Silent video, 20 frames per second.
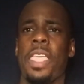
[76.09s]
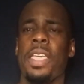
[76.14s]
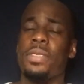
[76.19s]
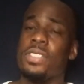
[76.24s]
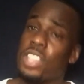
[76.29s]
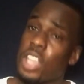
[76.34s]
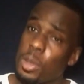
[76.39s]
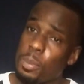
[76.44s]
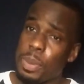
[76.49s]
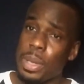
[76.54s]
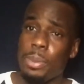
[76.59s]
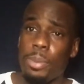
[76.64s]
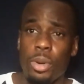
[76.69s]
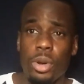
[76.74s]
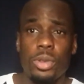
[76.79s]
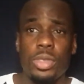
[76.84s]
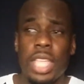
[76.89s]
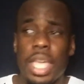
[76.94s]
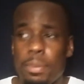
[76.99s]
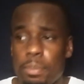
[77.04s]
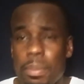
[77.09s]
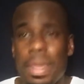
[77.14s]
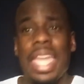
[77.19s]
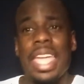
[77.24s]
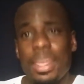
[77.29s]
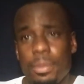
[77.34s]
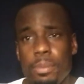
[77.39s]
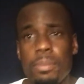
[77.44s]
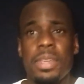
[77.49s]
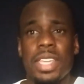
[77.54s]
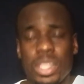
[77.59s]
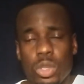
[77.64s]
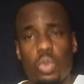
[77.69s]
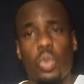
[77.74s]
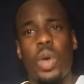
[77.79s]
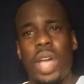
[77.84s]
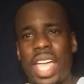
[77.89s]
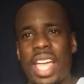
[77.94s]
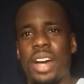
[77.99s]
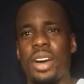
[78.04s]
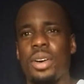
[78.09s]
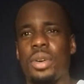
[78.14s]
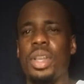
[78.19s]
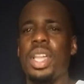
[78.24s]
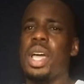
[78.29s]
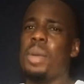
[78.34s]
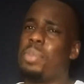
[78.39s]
Some people, they may mean well,